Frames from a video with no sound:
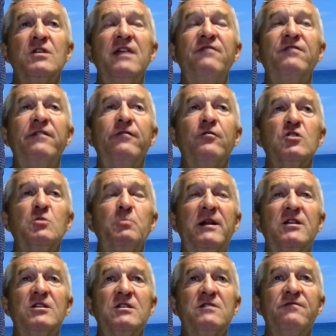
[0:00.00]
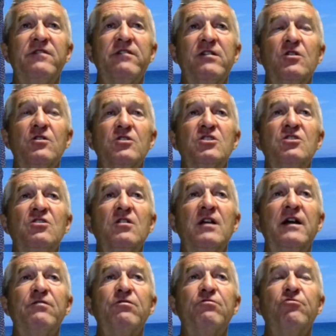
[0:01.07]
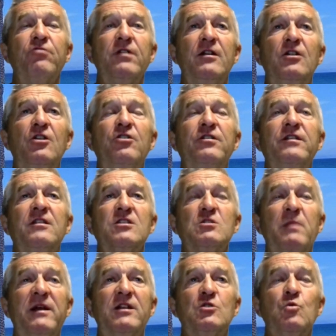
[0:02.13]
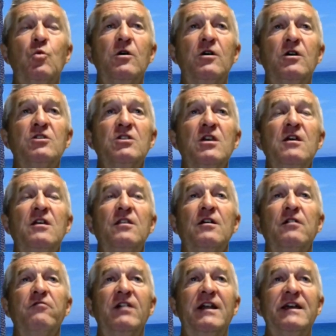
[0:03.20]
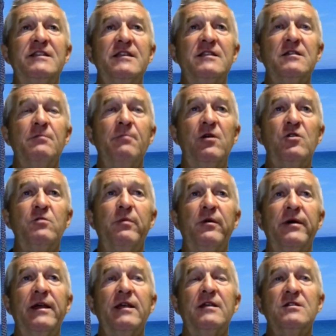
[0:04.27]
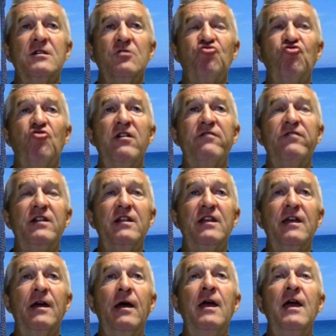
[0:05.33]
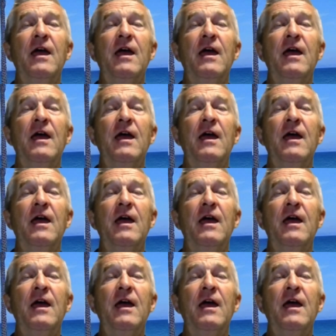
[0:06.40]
Even if your Spanish isn't very good, start going through it, learning the Spanish words that are related to motorbikes and driving here,